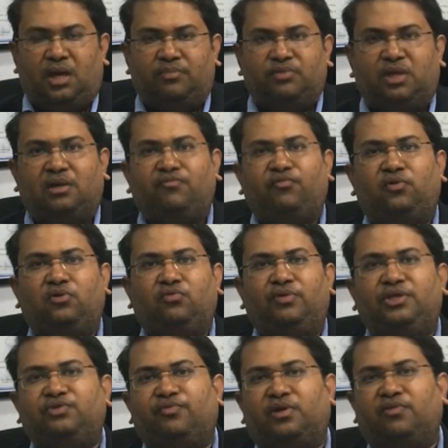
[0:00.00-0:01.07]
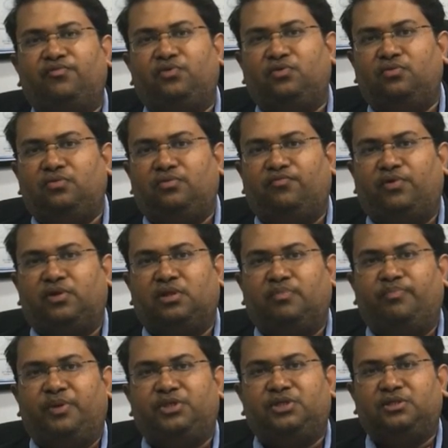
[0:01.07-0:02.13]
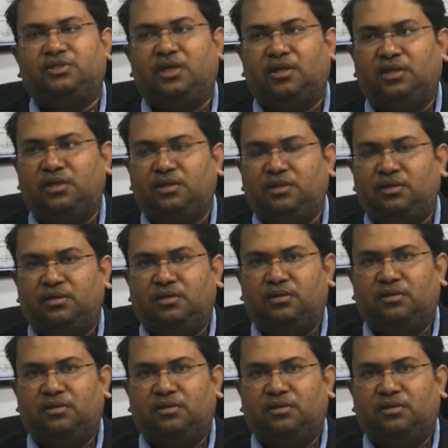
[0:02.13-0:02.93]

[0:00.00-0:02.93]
I am thankful to each one of you for the patience hearing.